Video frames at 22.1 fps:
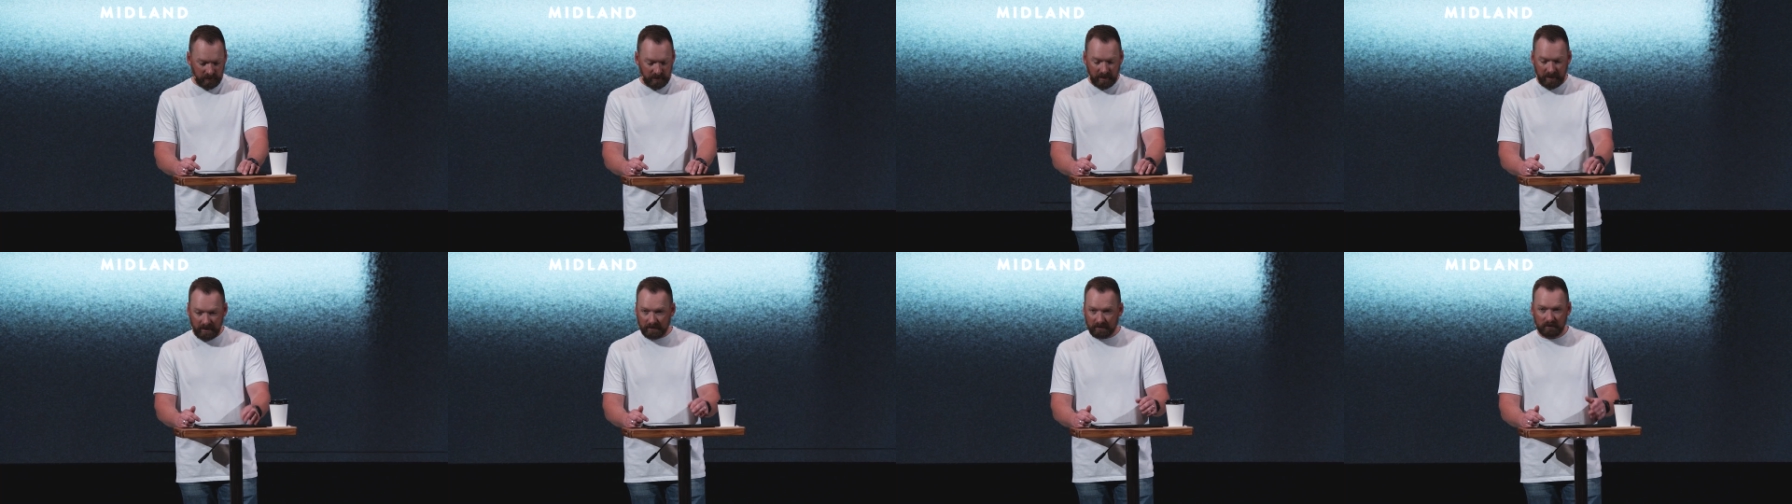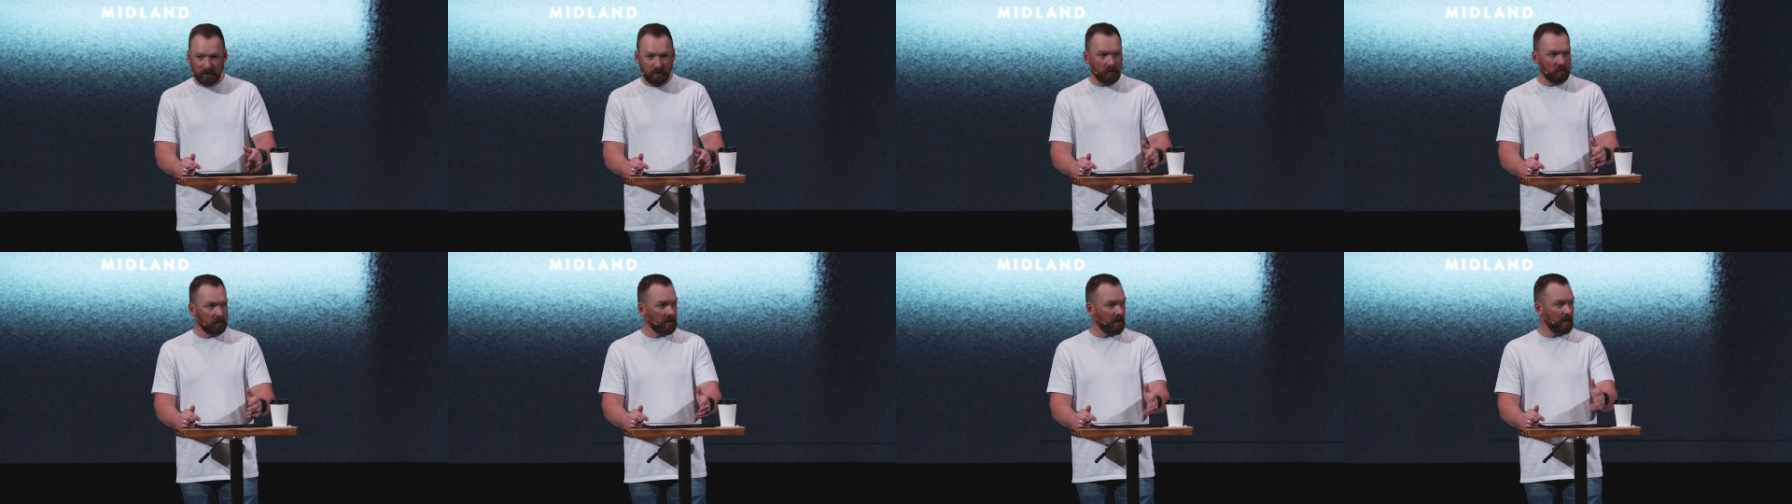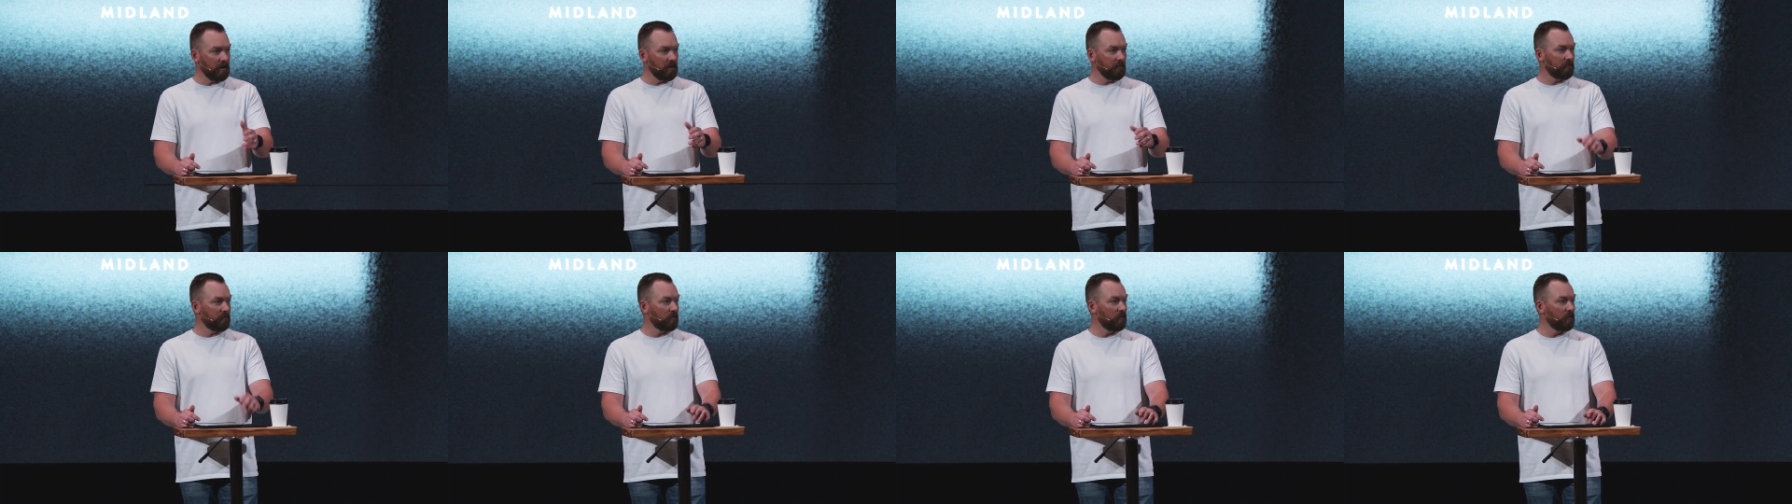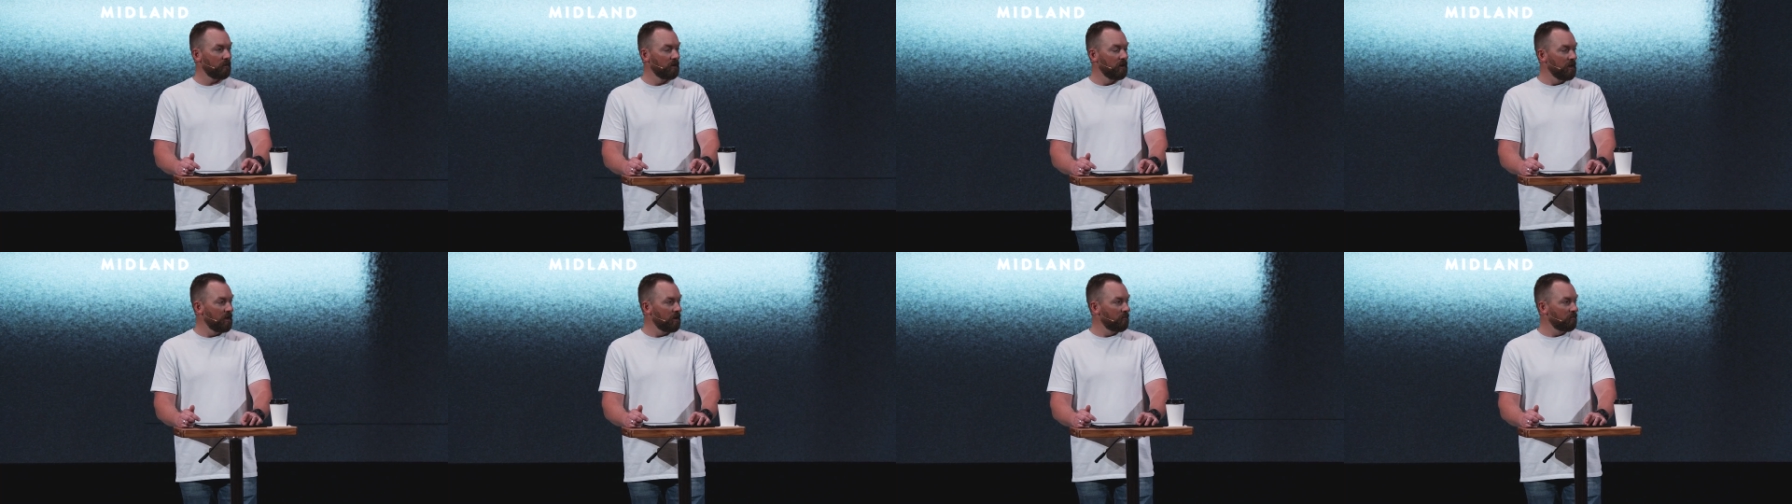Is it okay
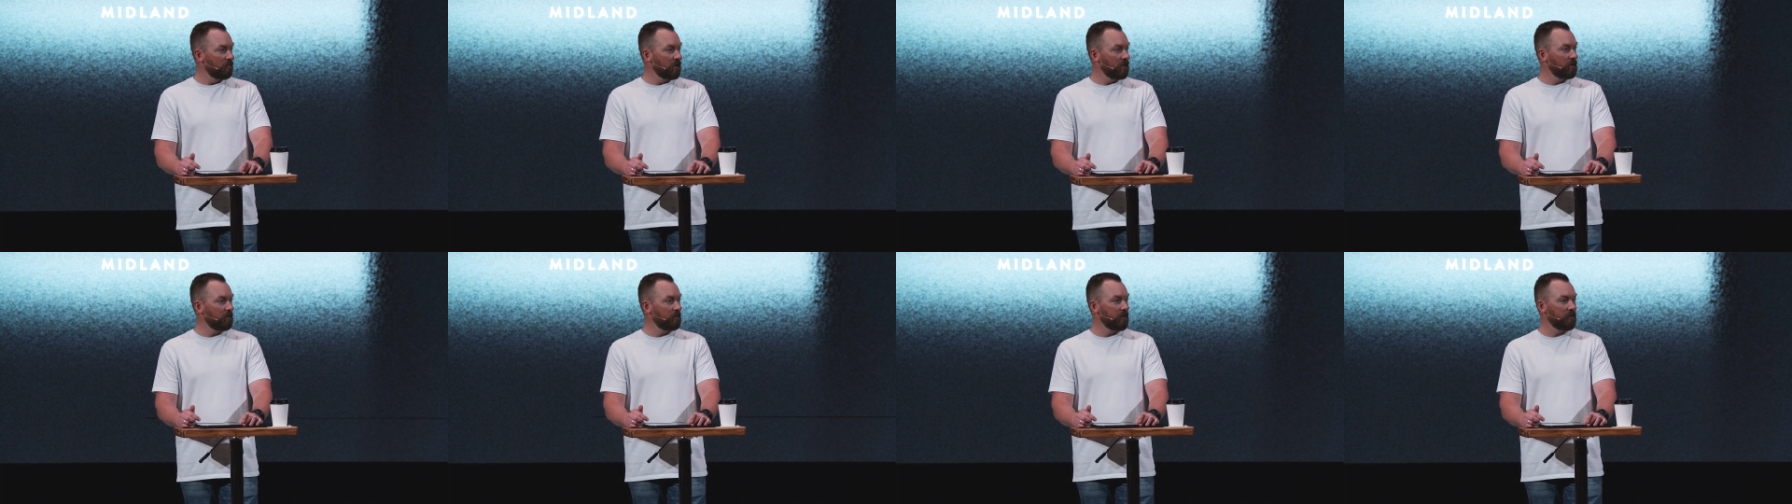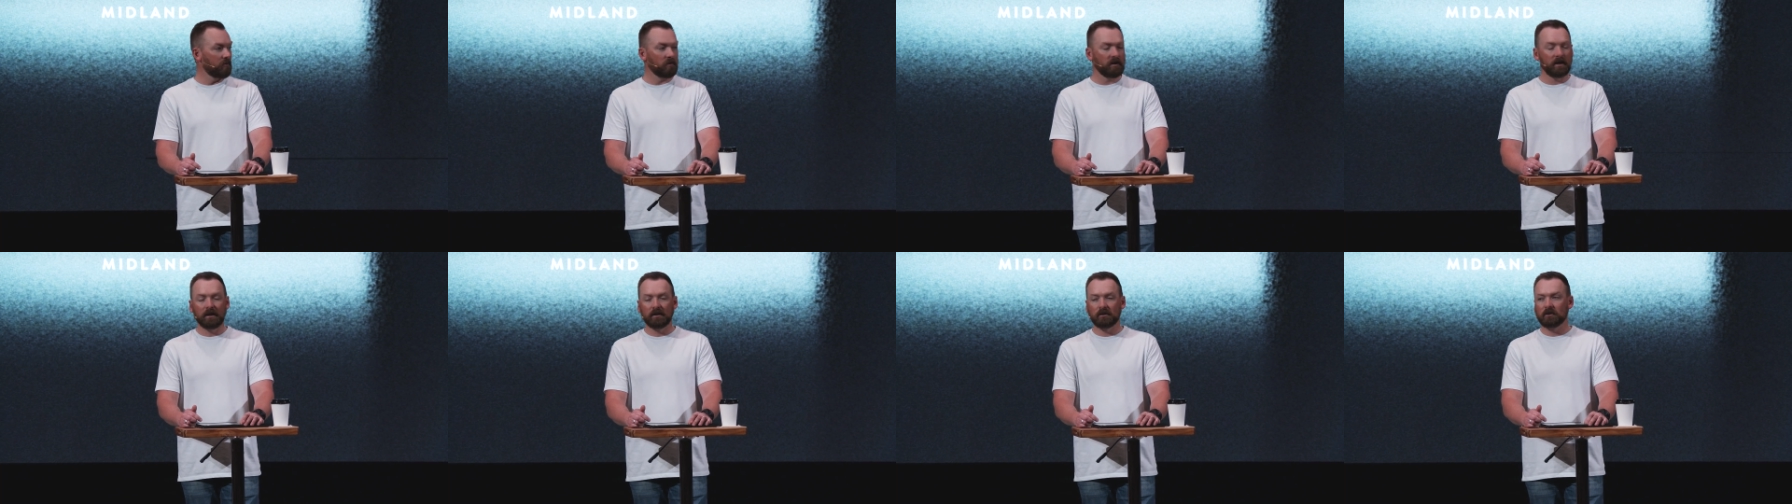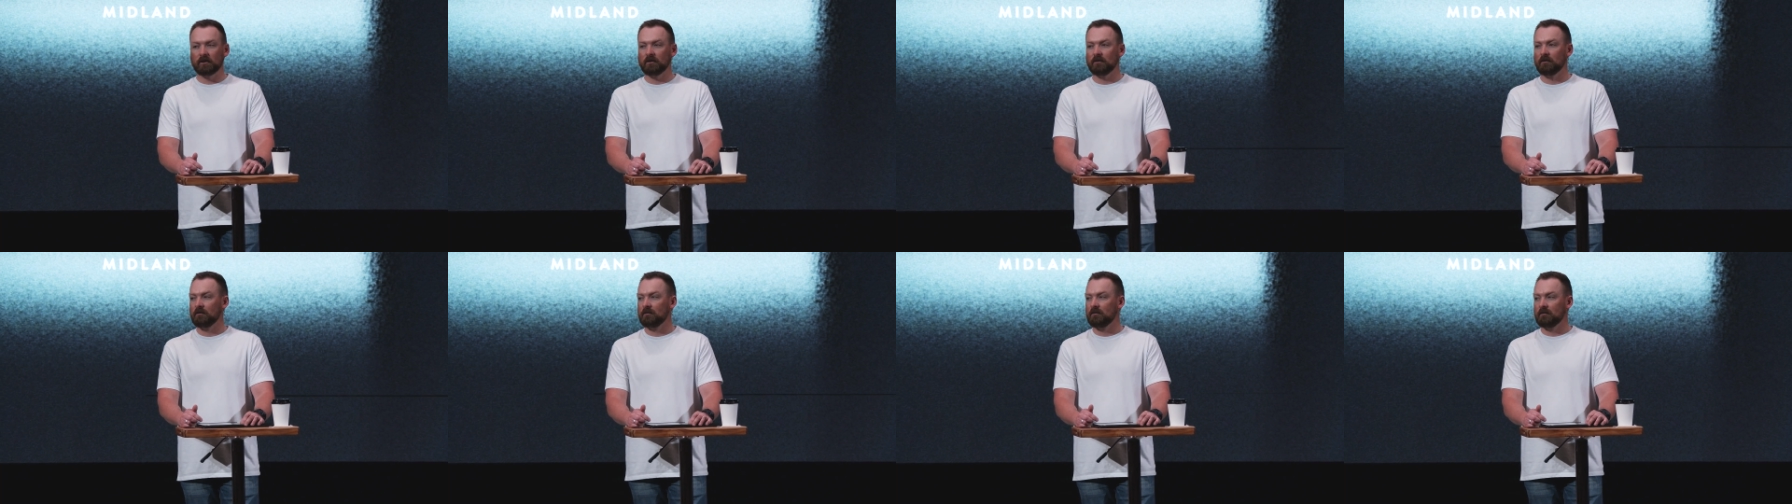for me to be rich?